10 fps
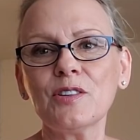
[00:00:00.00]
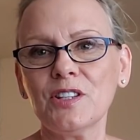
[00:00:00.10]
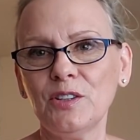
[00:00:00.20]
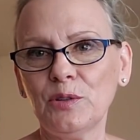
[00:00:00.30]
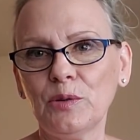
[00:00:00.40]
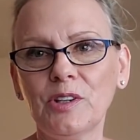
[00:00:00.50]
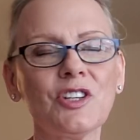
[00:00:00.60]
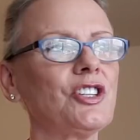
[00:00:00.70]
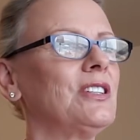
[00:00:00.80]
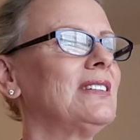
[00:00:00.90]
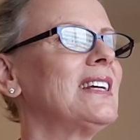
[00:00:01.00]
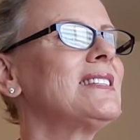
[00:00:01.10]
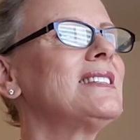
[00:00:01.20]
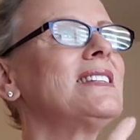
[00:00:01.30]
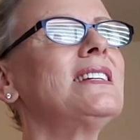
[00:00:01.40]
is intuition. That
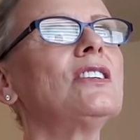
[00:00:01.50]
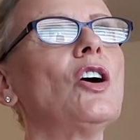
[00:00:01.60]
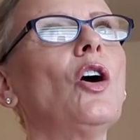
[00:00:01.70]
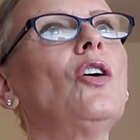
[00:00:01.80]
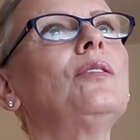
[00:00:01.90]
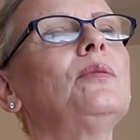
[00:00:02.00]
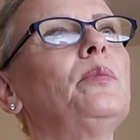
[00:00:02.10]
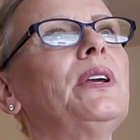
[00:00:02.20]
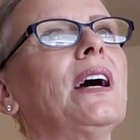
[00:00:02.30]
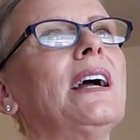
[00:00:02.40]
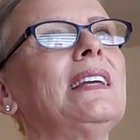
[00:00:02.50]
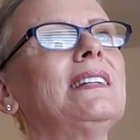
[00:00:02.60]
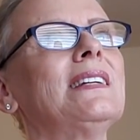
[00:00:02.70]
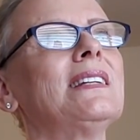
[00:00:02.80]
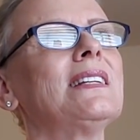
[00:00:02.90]
0
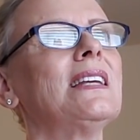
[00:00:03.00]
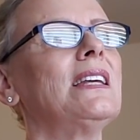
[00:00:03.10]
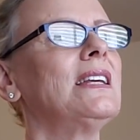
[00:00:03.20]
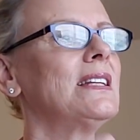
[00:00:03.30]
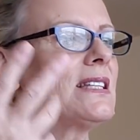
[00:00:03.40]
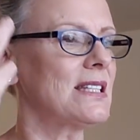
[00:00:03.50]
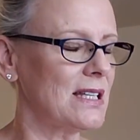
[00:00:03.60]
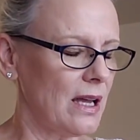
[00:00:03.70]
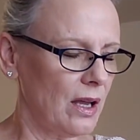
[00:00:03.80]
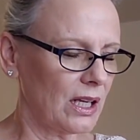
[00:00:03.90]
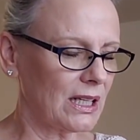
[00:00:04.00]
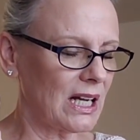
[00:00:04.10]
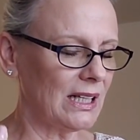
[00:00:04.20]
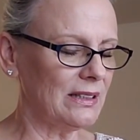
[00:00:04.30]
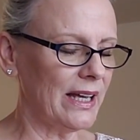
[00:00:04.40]
behind it is
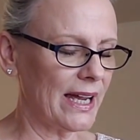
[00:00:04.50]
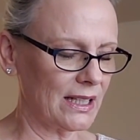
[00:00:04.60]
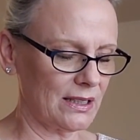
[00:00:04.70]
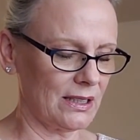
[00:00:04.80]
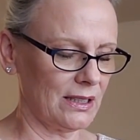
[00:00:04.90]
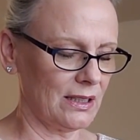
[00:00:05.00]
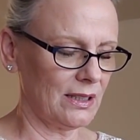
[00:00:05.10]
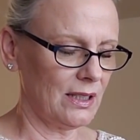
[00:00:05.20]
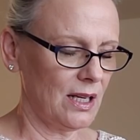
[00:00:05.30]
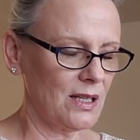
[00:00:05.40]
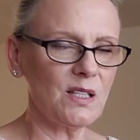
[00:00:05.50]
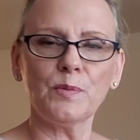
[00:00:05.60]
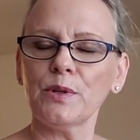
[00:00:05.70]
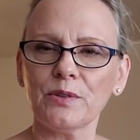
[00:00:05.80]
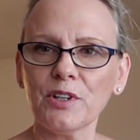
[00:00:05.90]
connecting
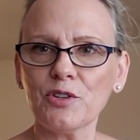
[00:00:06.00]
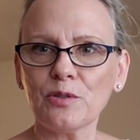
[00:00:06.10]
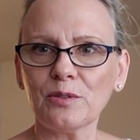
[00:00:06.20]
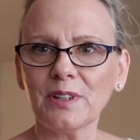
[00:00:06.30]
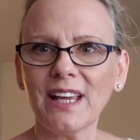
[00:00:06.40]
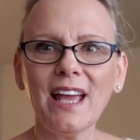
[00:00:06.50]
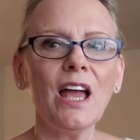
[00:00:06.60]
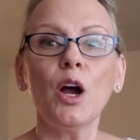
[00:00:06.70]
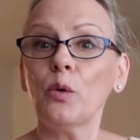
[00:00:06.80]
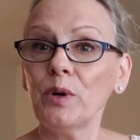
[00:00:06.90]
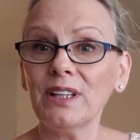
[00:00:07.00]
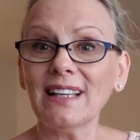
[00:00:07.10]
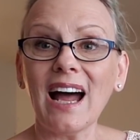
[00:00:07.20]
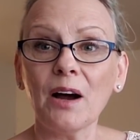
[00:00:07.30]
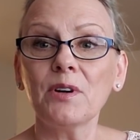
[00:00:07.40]
spiritually with
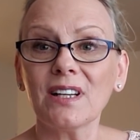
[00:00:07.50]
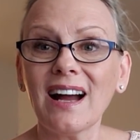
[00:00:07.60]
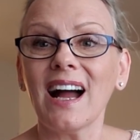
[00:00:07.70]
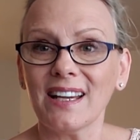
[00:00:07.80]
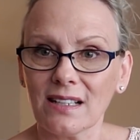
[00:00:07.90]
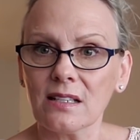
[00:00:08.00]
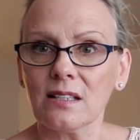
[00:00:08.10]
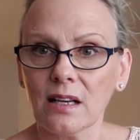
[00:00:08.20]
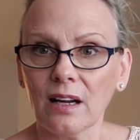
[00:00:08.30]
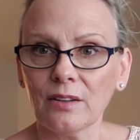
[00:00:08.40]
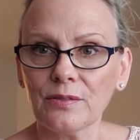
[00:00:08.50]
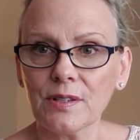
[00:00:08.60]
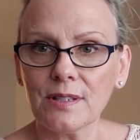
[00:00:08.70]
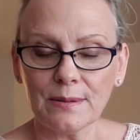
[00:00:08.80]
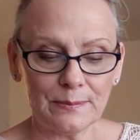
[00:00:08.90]
our higher
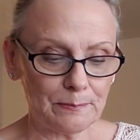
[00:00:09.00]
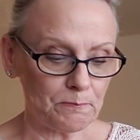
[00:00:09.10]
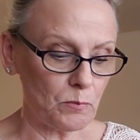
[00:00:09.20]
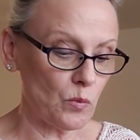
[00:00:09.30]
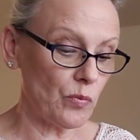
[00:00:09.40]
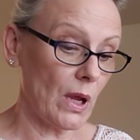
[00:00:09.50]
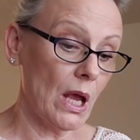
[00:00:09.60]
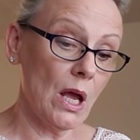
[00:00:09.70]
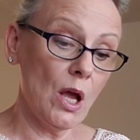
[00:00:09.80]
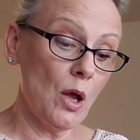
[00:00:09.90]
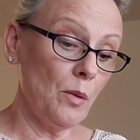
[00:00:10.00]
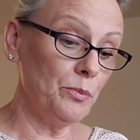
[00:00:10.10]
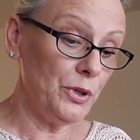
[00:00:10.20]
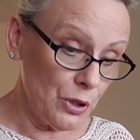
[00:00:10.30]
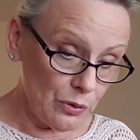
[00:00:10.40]
selves.
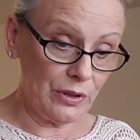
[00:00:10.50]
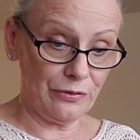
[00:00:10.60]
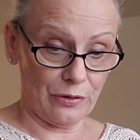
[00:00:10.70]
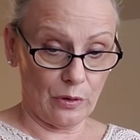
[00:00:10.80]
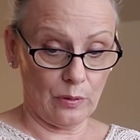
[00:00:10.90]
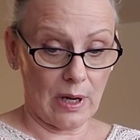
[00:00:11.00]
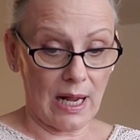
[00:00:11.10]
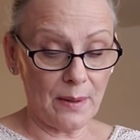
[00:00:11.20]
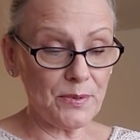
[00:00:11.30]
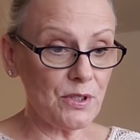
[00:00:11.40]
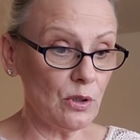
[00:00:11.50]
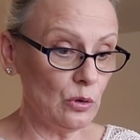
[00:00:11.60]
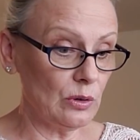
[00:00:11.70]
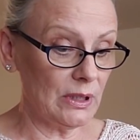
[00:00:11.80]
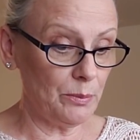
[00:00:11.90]
Beautiful,
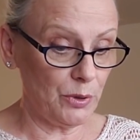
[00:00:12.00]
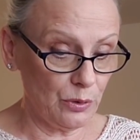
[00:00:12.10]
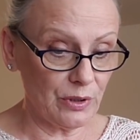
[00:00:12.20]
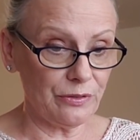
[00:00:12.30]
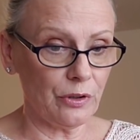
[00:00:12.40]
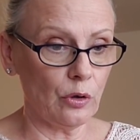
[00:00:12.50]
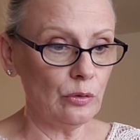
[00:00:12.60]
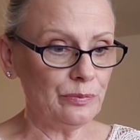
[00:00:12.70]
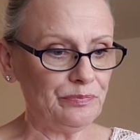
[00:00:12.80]
absolutely beautiful.